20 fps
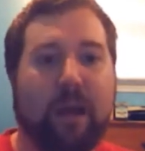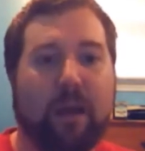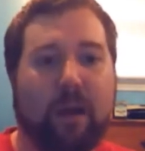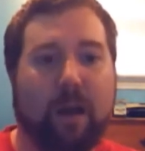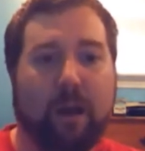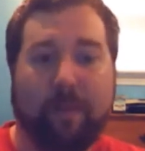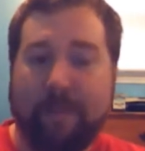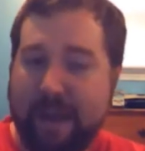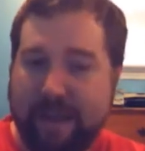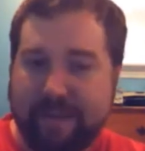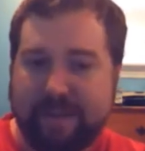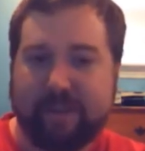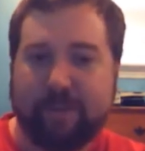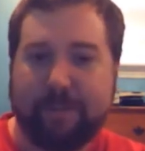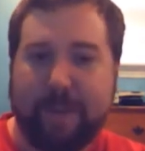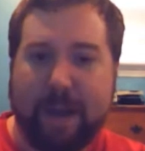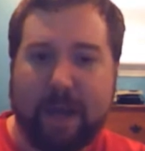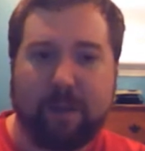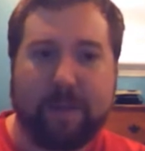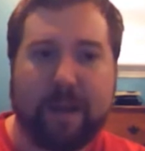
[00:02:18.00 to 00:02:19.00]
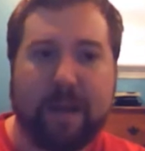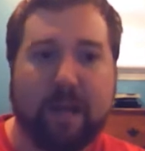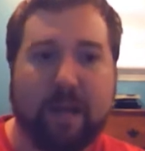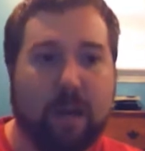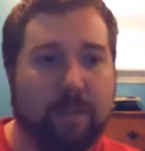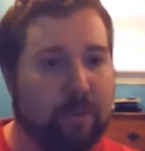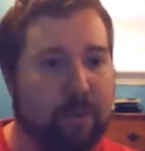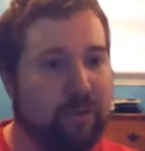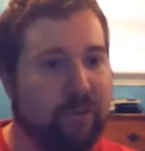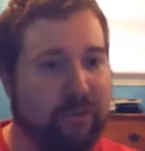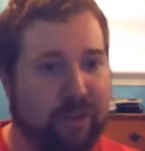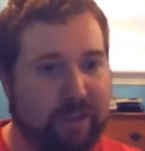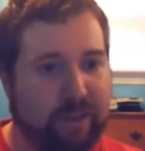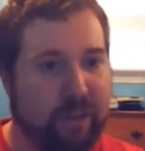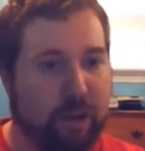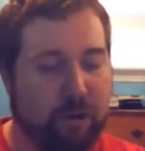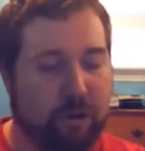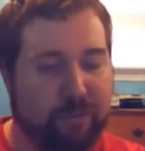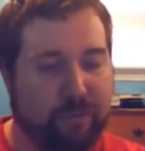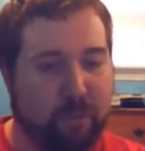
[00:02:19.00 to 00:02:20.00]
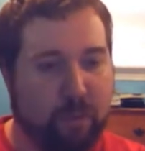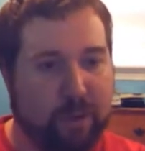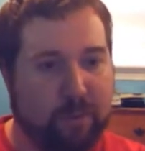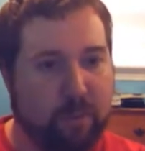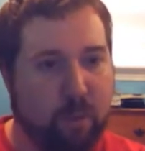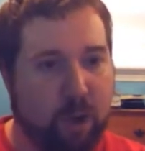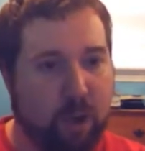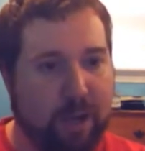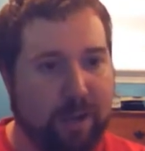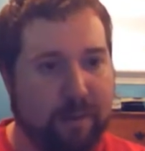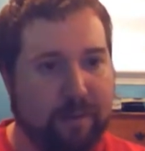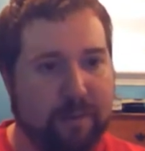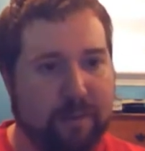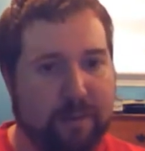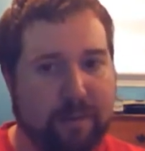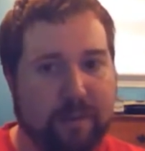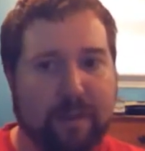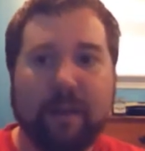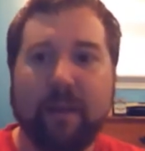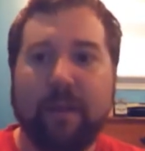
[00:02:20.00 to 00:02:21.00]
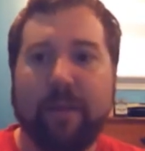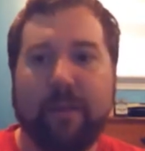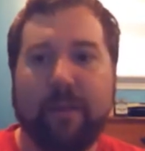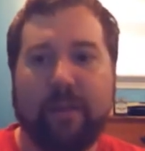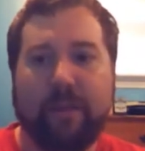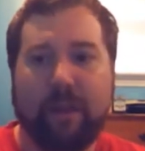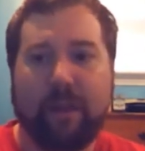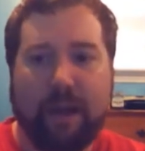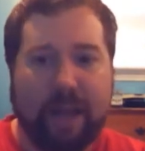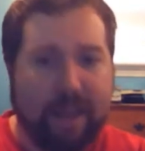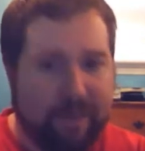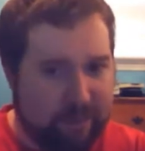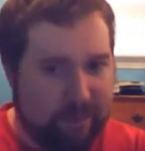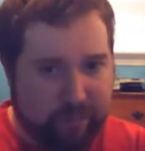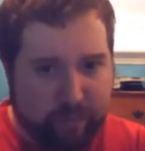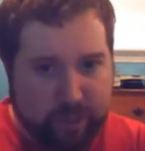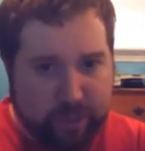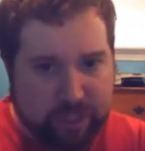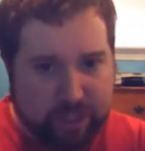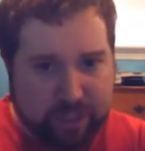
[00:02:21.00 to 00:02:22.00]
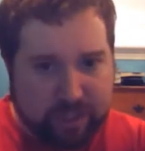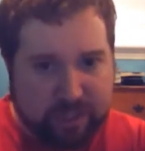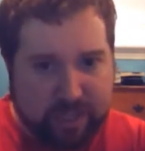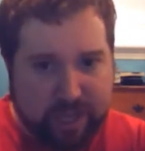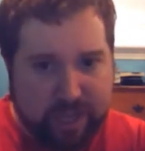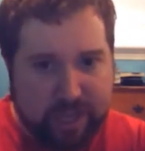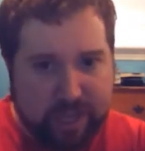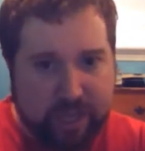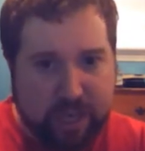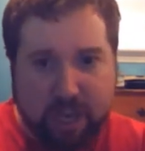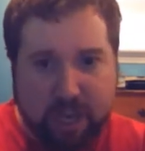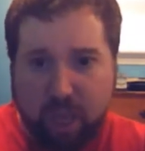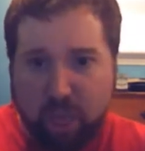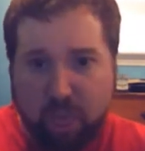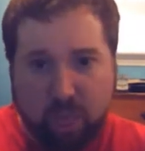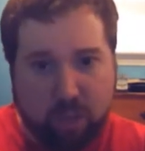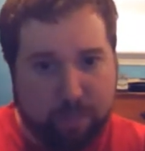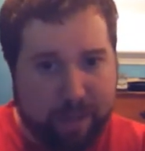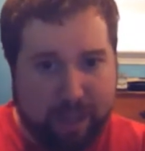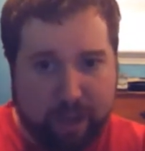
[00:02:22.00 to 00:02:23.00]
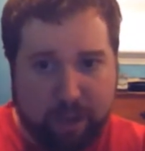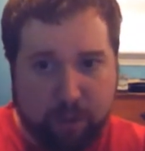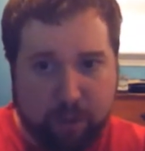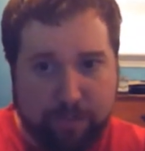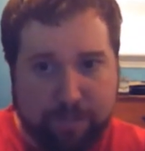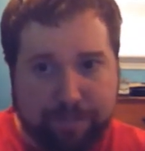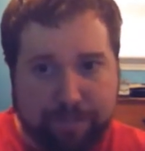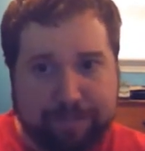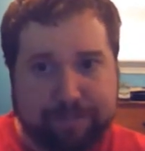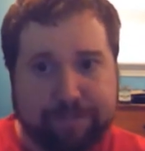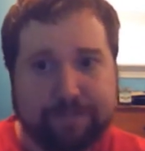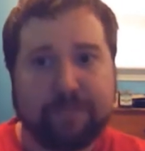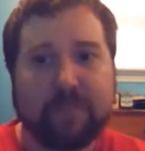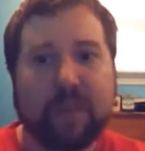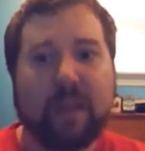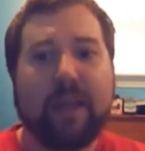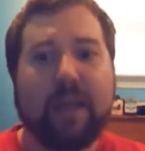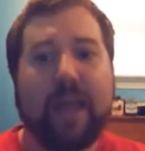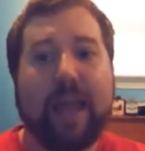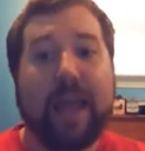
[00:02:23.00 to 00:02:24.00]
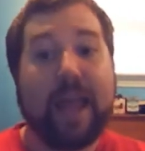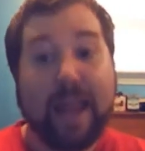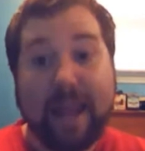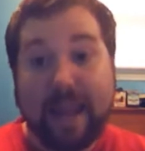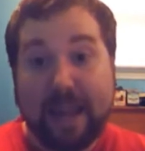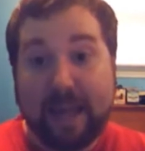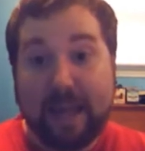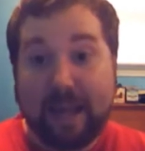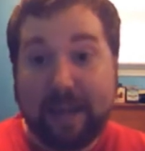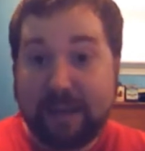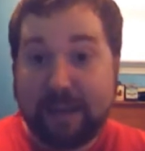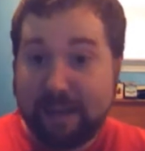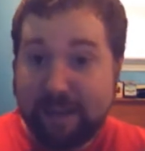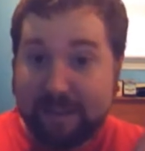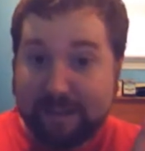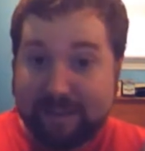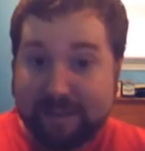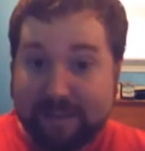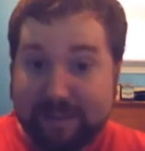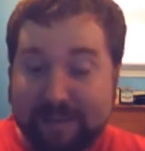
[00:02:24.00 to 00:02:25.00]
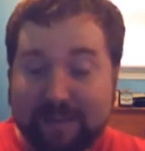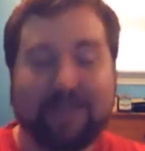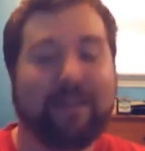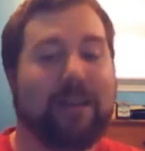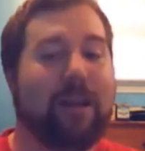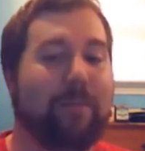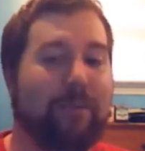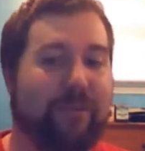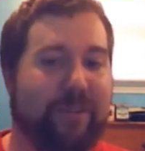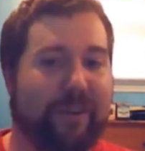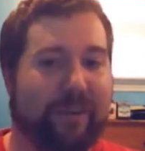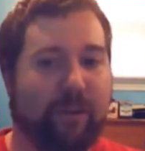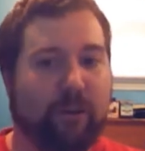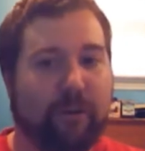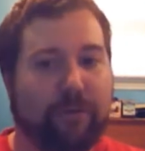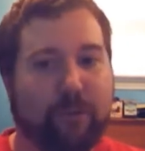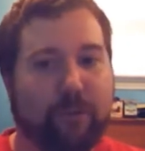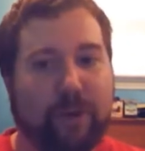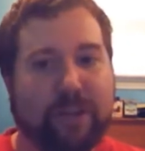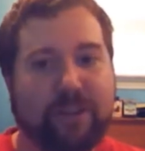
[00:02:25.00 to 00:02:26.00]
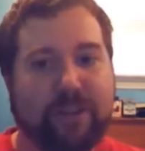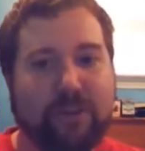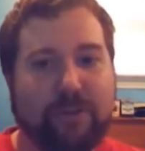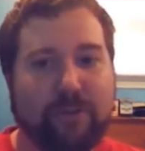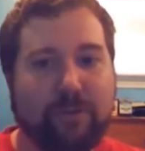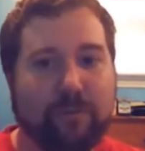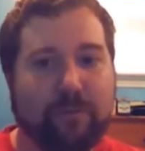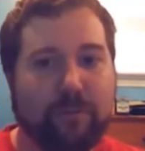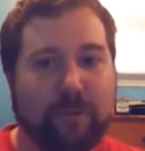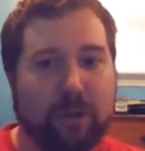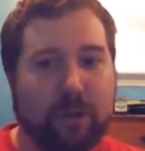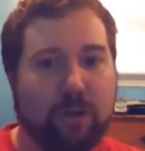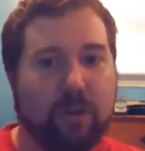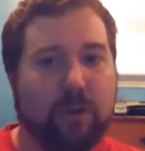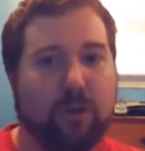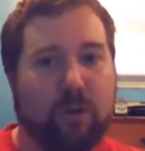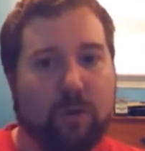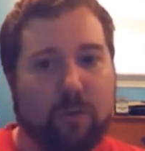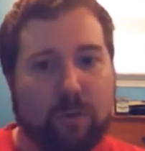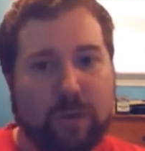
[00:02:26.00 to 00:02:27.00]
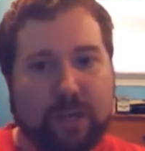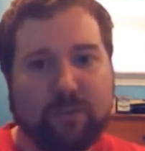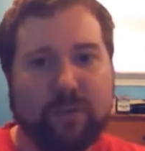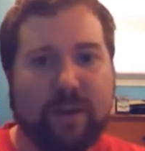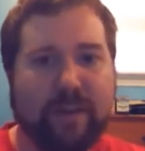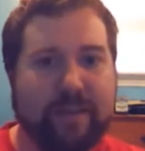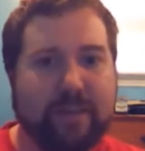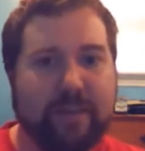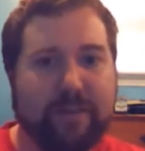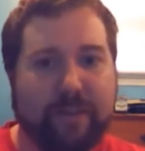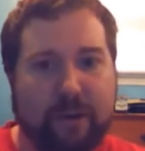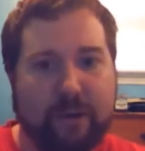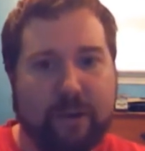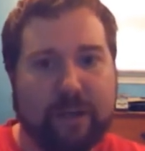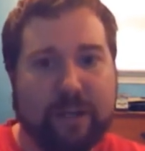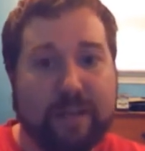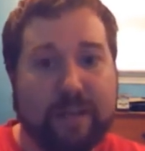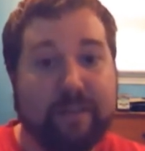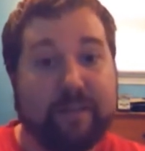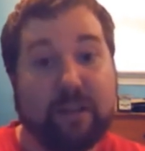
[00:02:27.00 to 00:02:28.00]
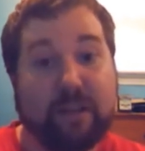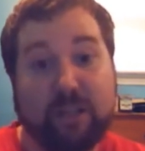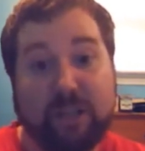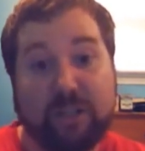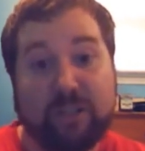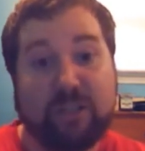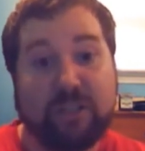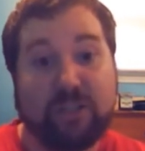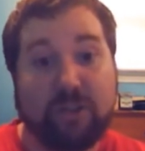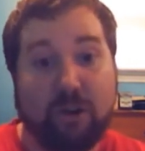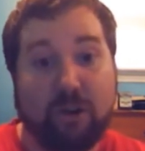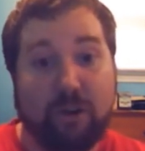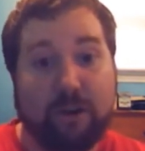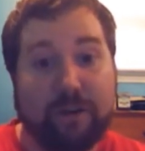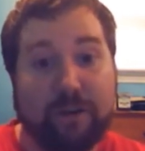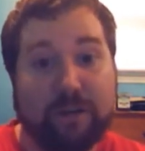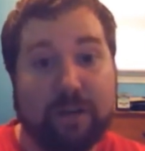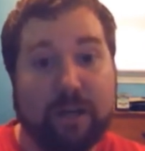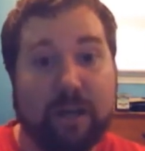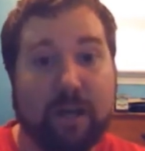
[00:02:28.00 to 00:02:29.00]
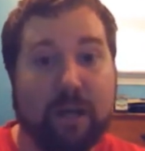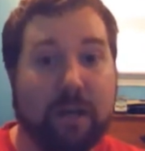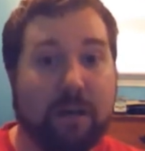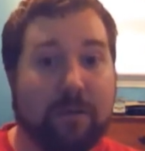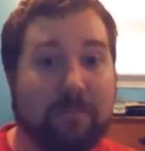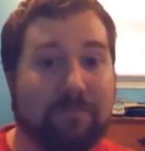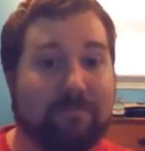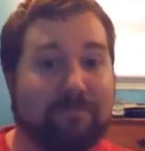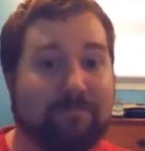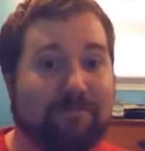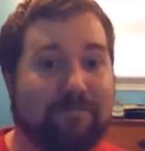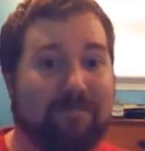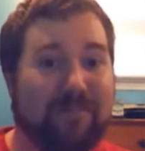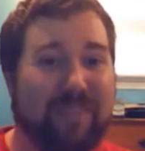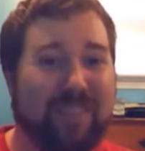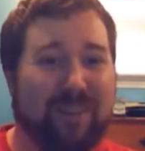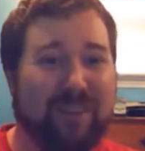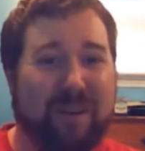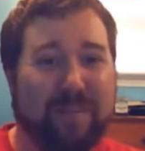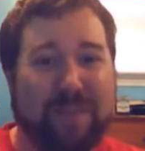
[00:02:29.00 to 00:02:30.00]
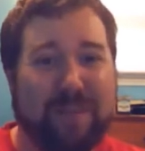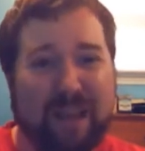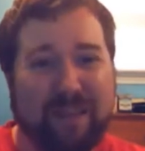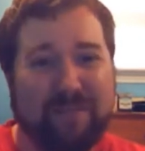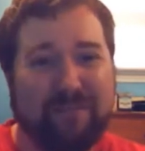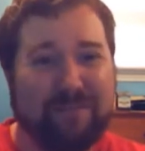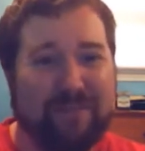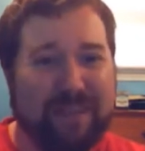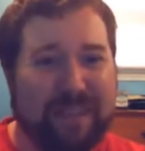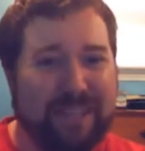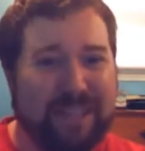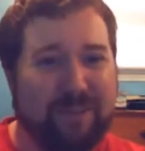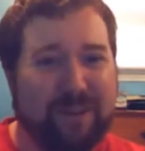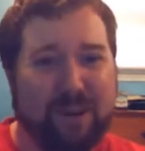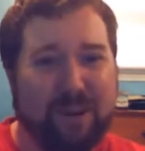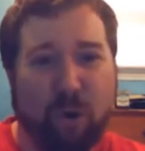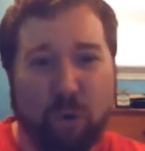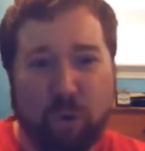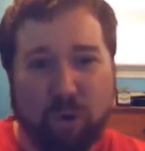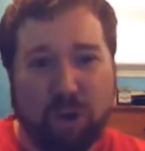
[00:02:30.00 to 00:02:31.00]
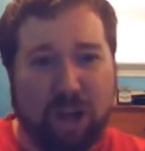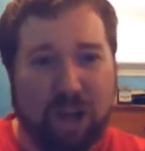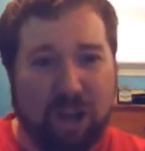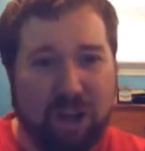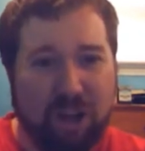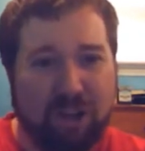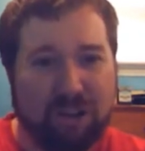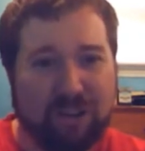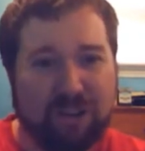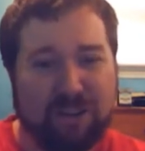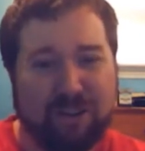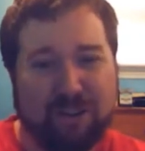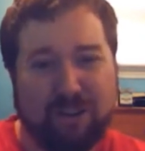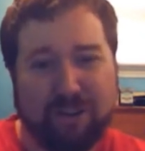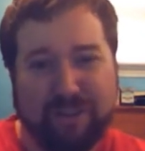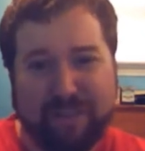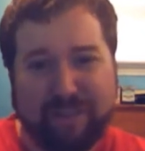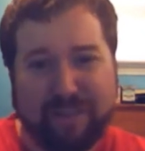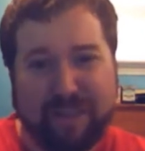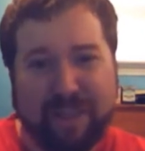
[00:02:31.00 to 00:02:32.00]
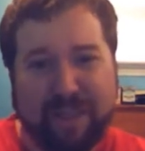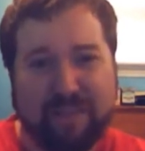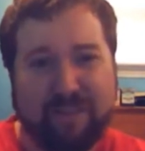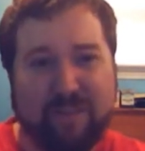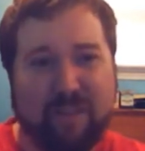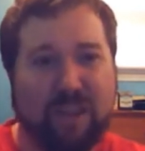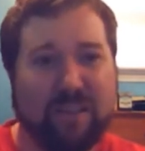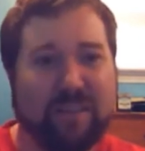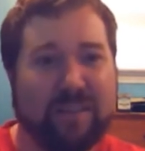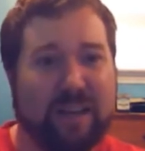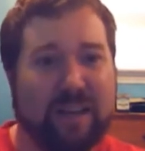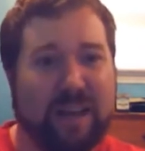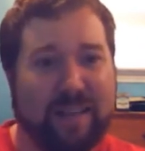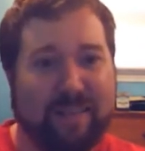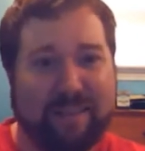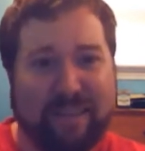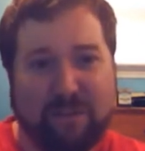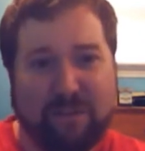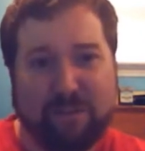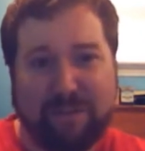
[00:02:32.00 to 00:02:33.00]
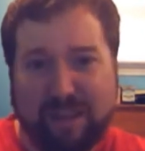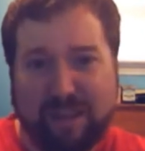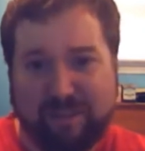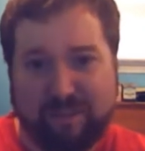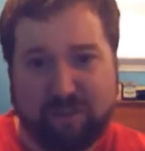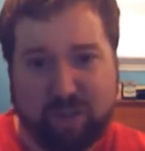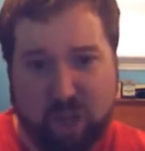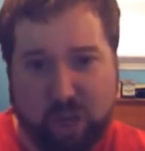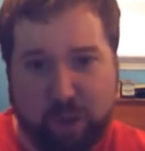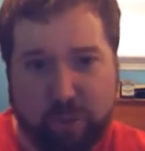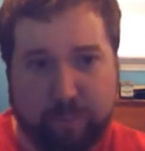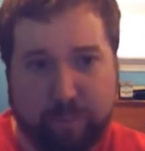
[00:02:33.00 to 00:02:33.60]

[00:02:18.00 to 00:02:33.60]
Amazing Spider-Man number 641, the less of which is said, the better. And number 642, which was at the very least a good start, though I'm not really going whole hog on this until I see where things go.